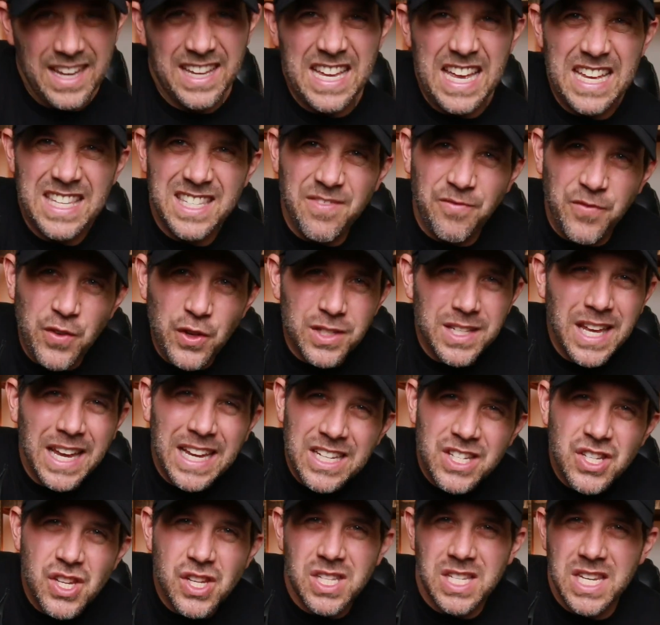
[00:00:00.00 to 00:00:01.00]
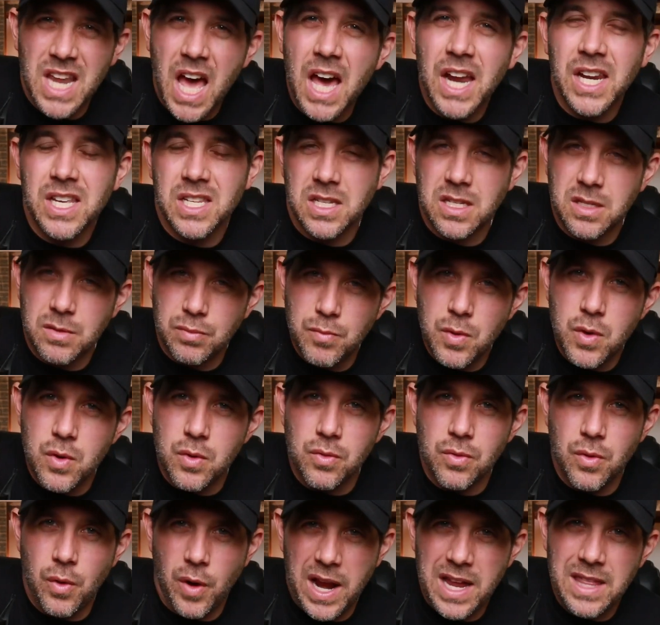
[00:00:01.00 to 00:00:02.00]
it feels like it's just not as
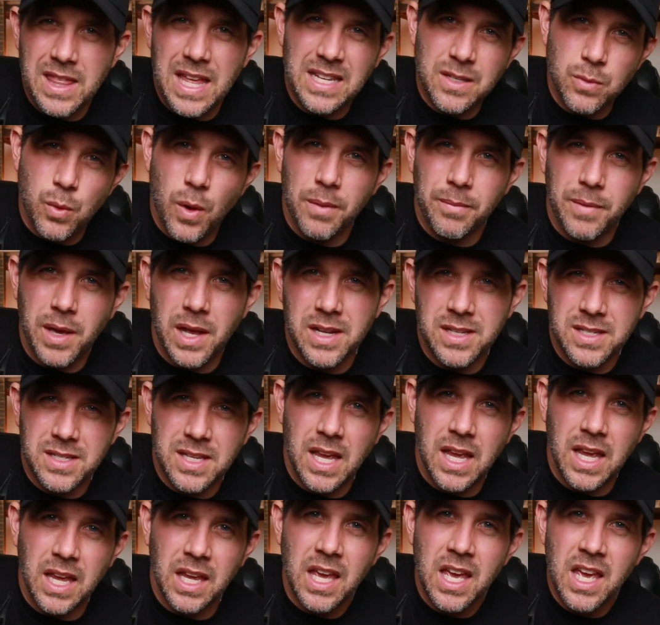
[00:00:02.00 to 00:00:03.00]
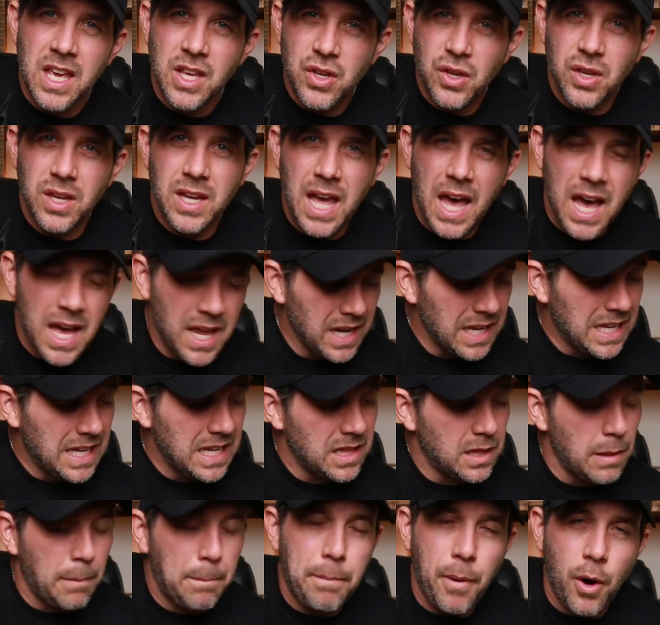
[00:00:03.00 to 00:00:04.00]
smooth, right? That's why I'm kind of saying you can kind of
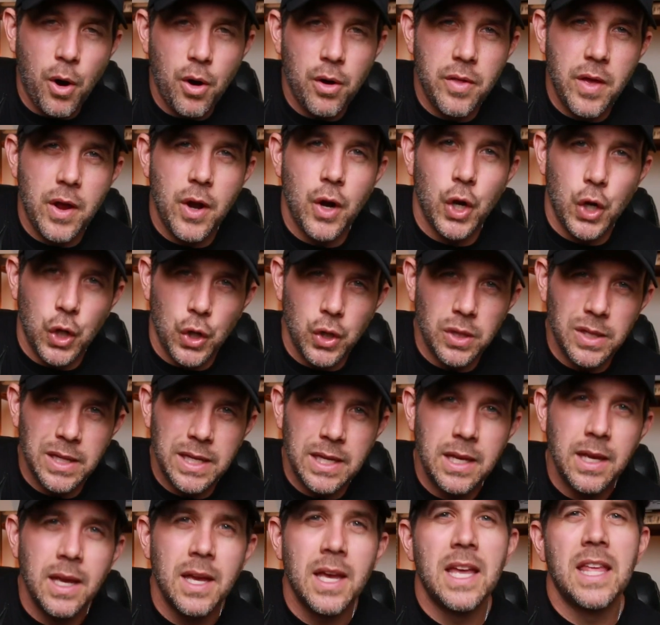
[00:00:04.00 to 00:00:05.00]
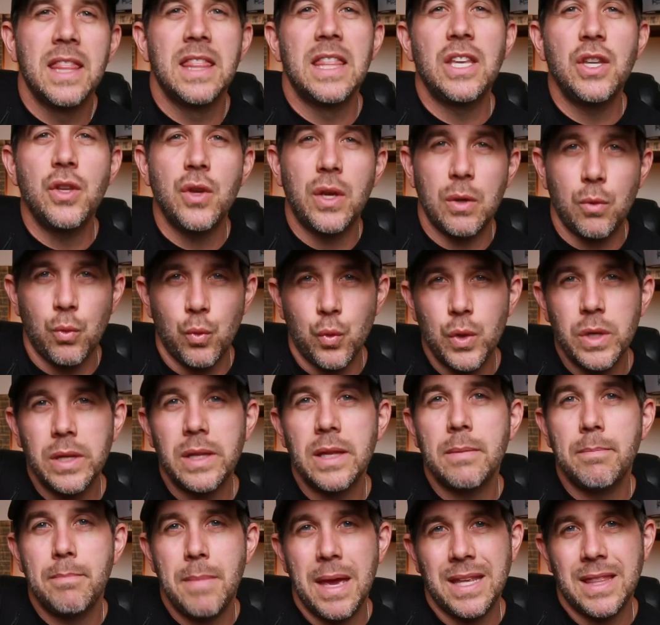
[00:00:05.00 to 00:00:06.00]
get the bar there early, then you can
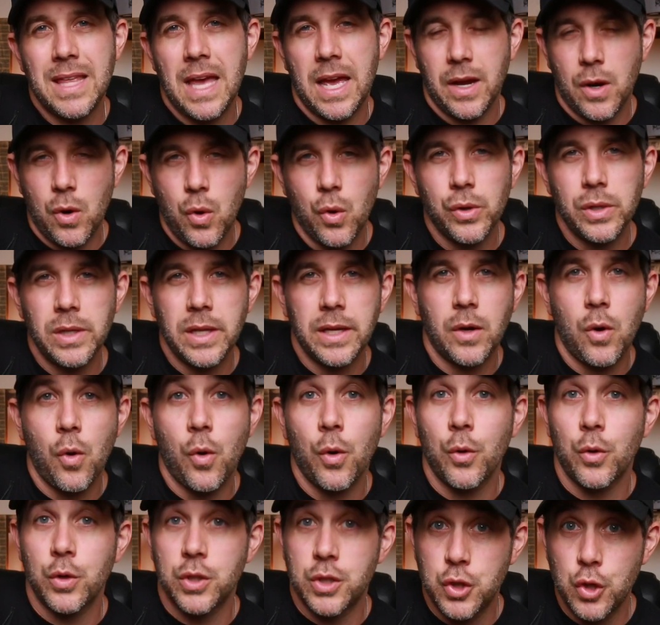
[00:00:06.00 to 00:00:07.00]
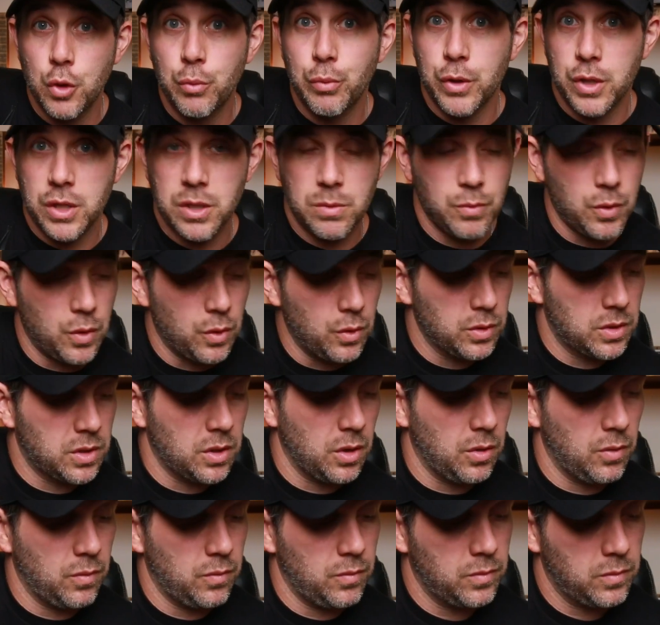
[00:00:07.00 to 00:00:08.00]
really make that chord lick chord super smooth.
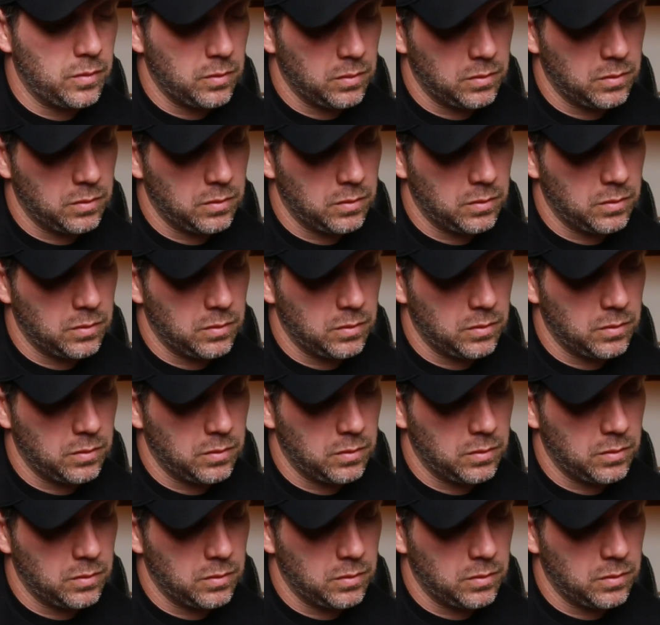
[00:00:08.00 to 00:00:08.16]
So see